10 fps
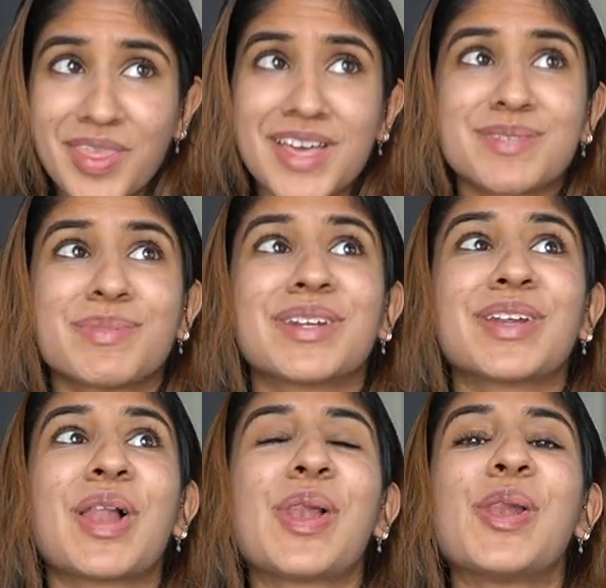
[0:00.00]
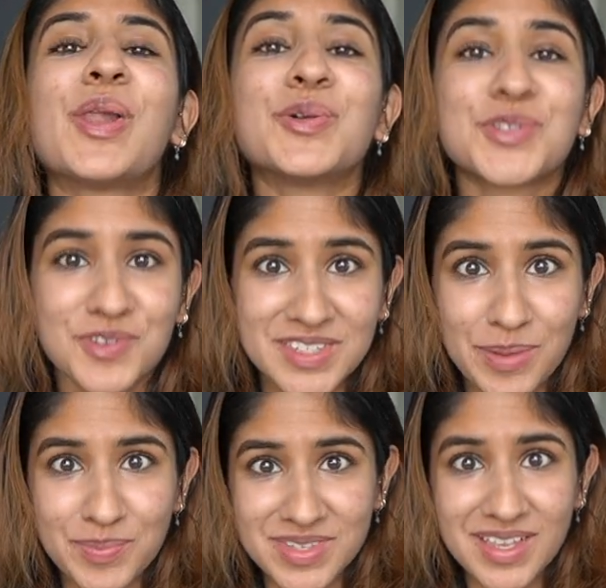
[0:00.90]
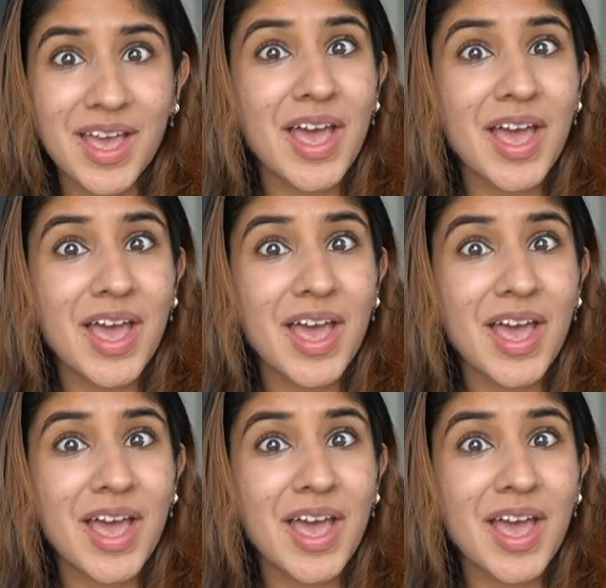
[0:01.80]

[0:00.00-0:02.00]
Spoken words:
There's been loads of steps